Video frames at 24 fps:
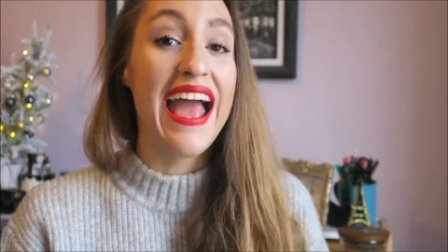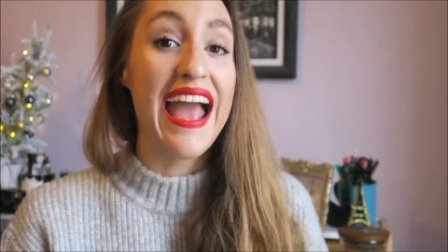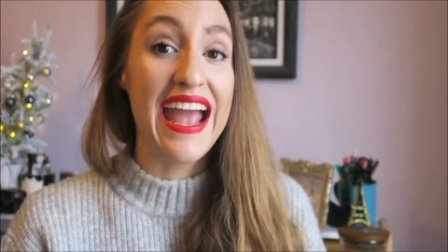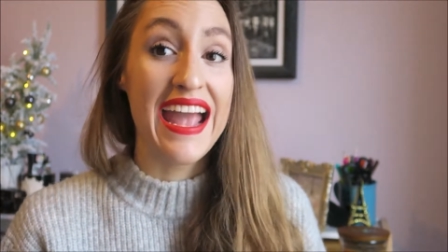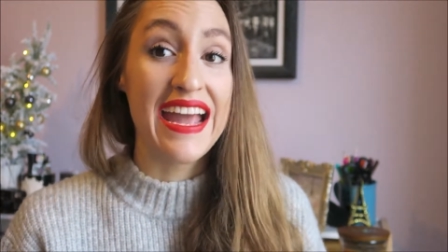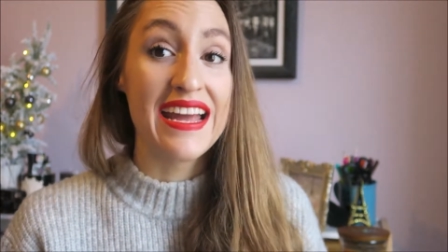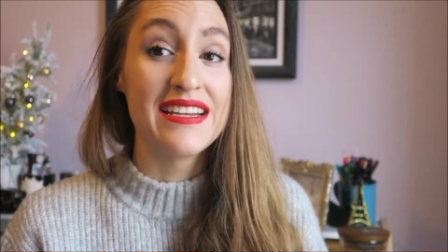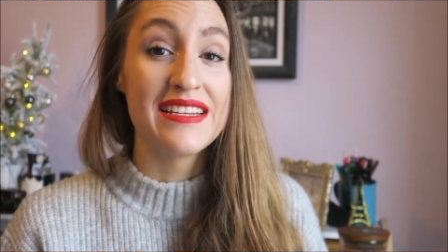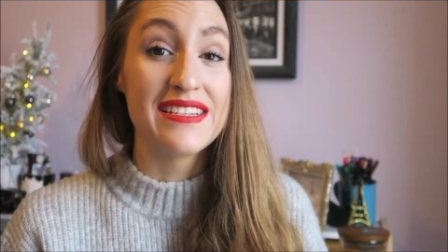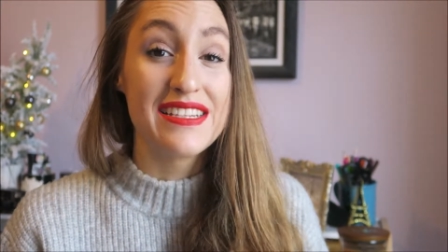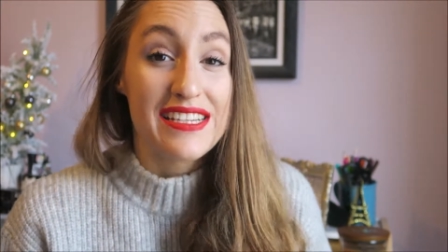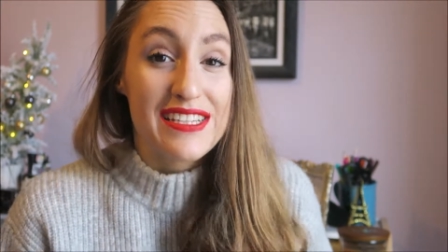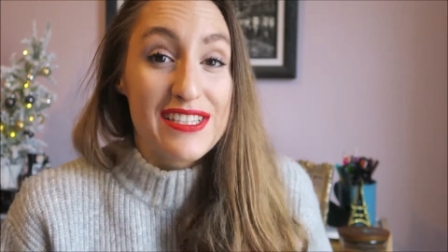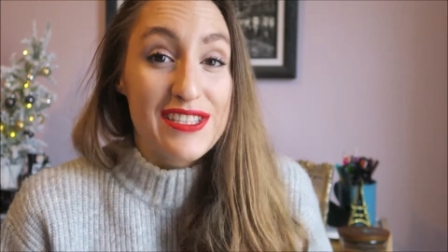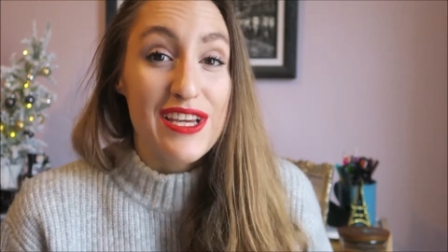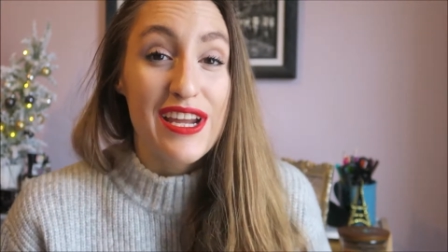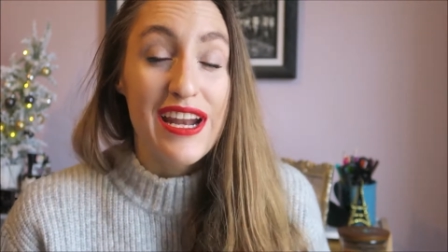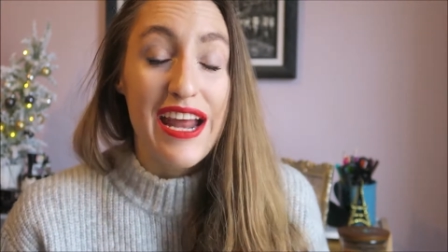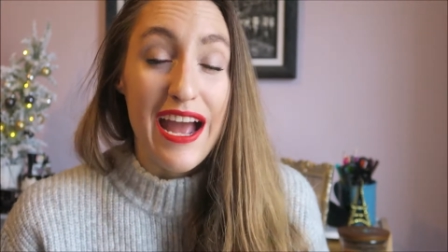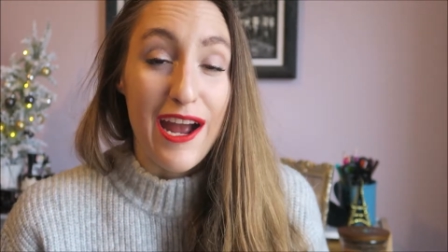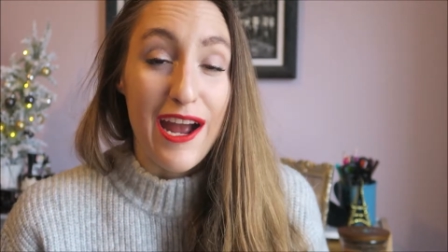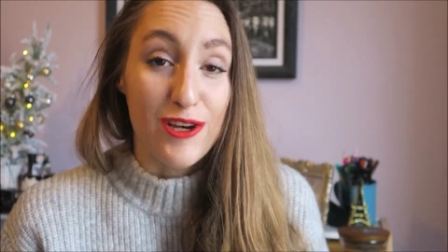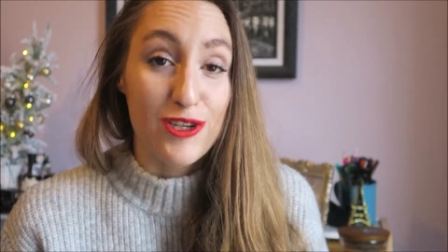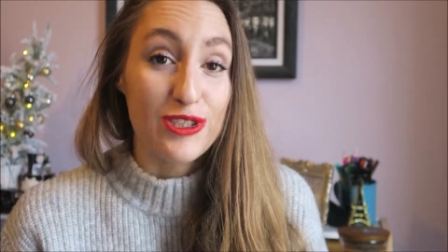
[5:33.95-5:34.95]
and is
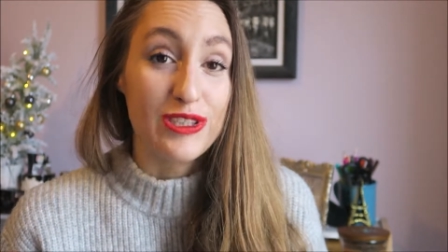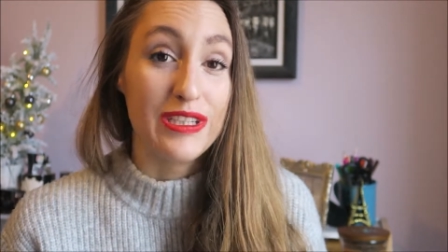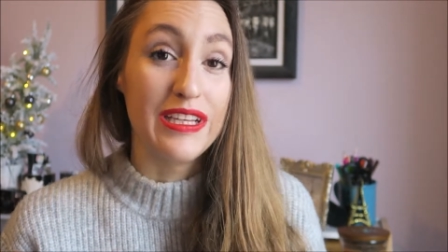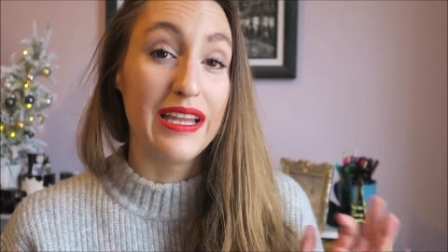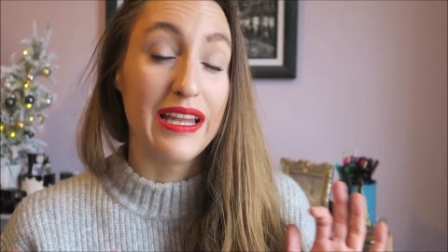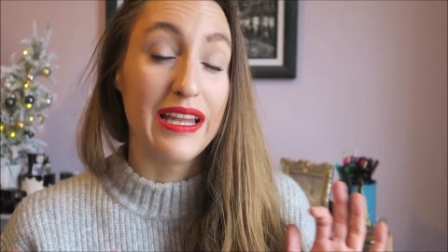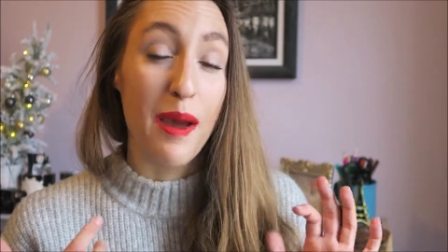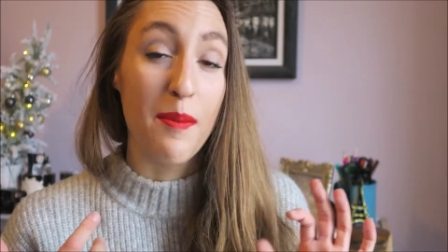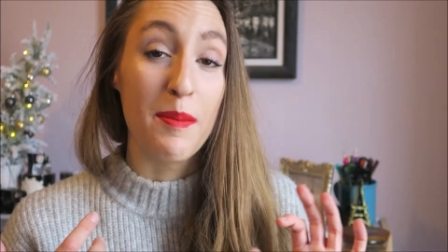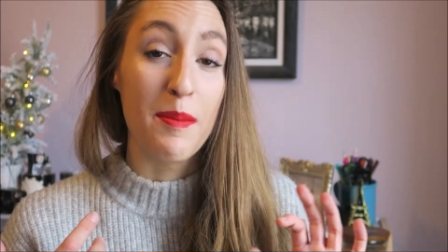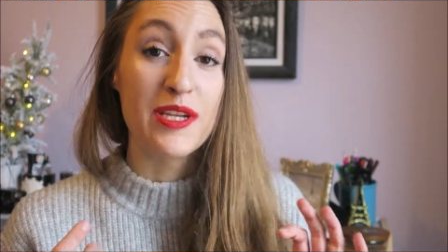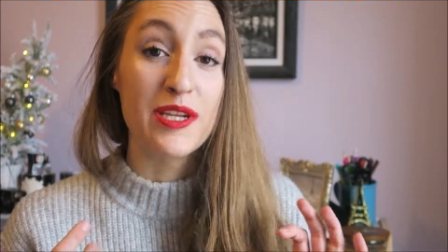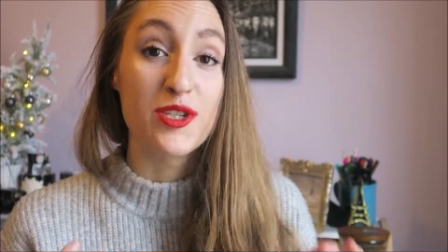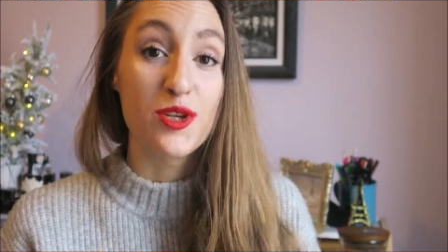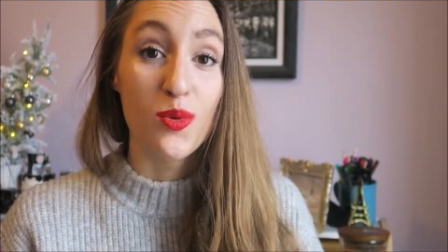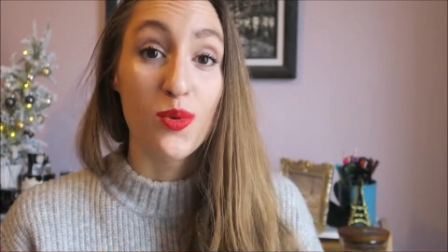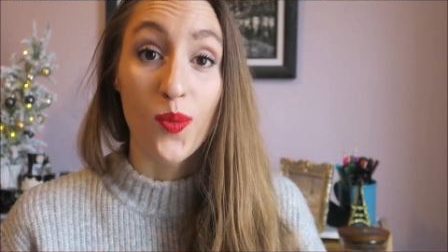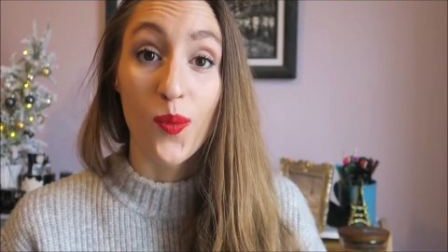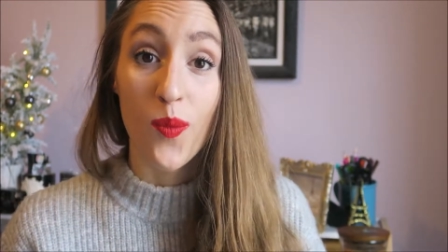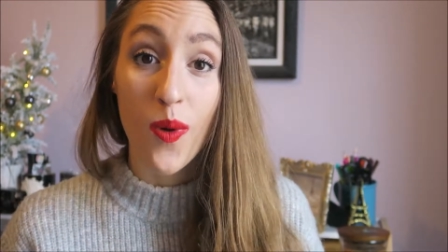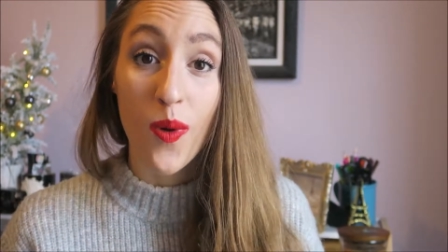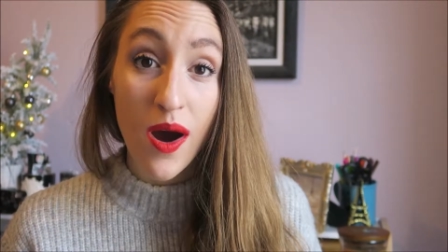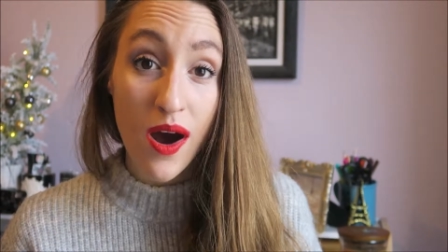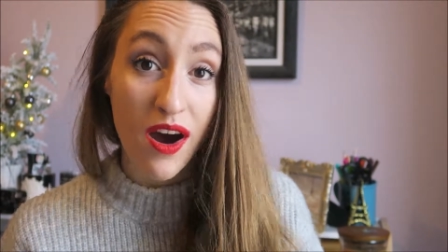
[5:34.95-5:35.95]
going to actually allow me to
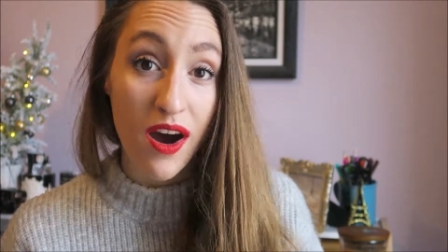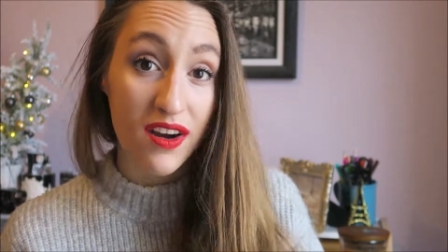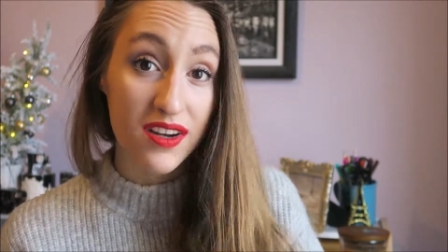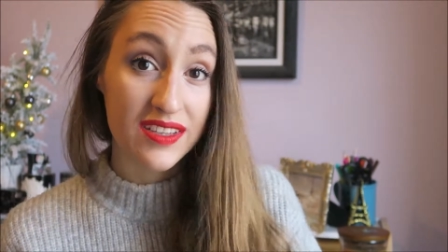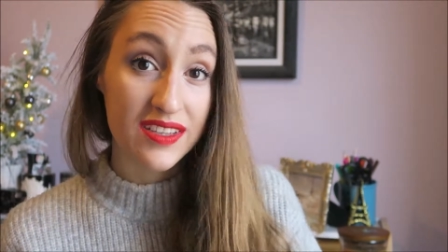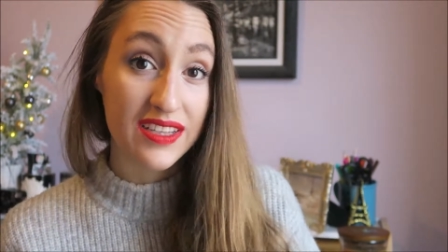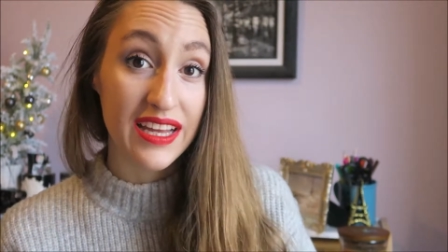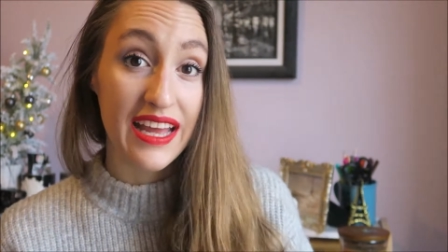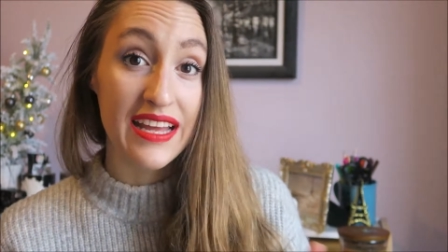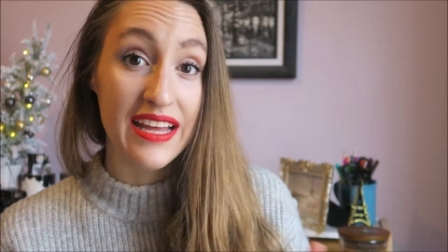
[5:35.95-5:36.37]
walk